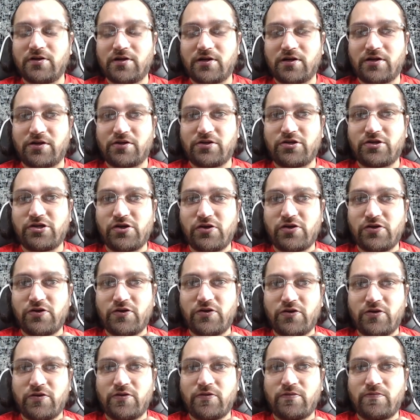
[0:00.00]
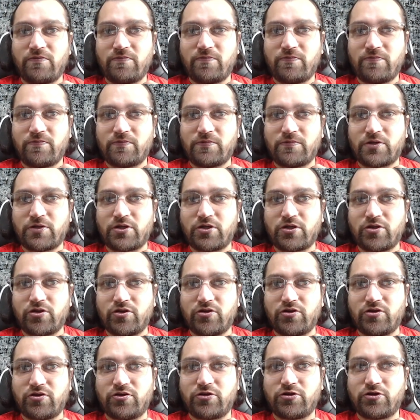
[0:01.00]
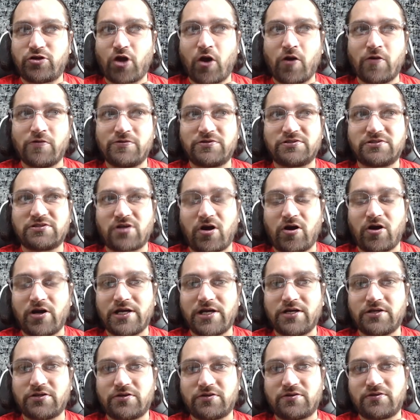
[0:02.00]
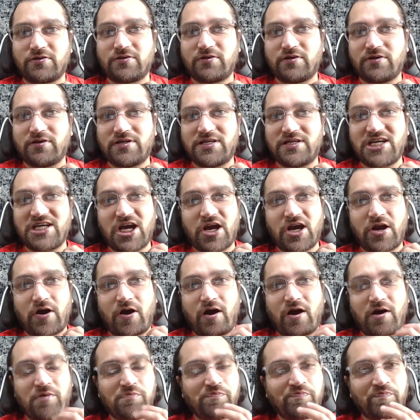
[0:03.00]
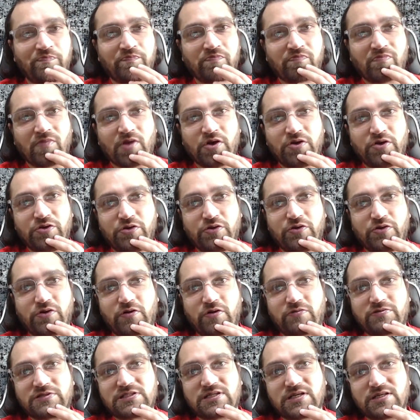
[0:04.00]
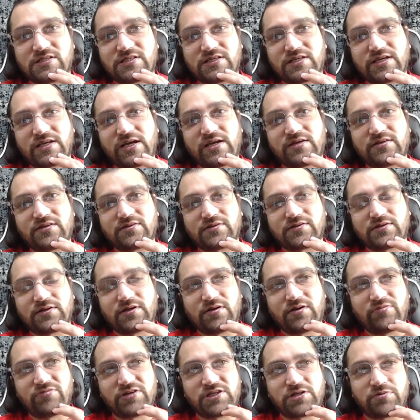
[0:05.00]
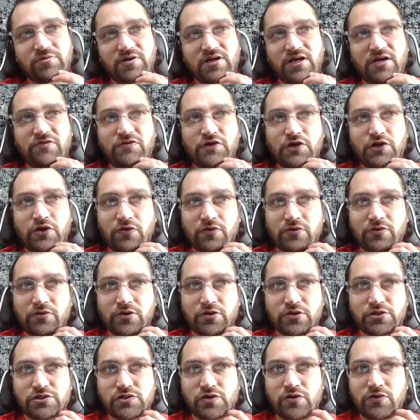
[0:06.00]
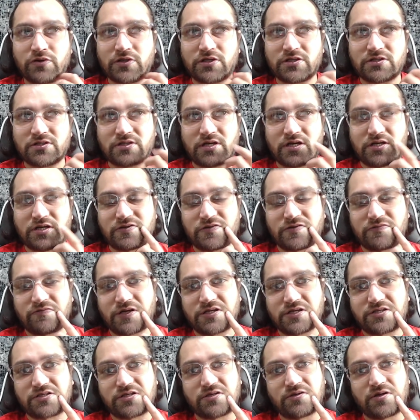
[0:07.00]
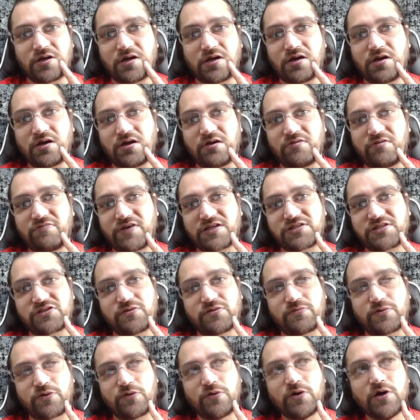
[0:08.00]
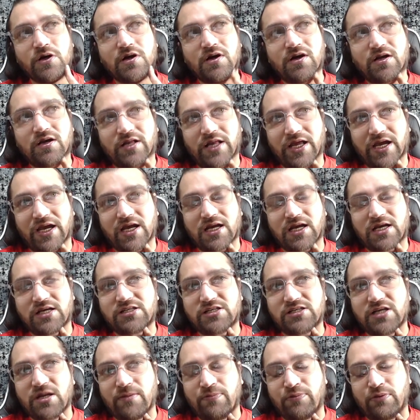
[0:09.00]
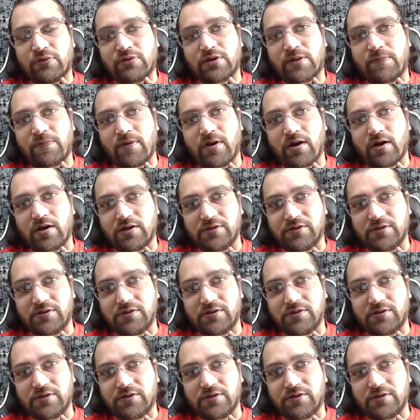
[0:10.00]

you don't sign DNR, do not resuscitate, which means if you go into a shock at the stage of vegetable, they can literally pull the plug.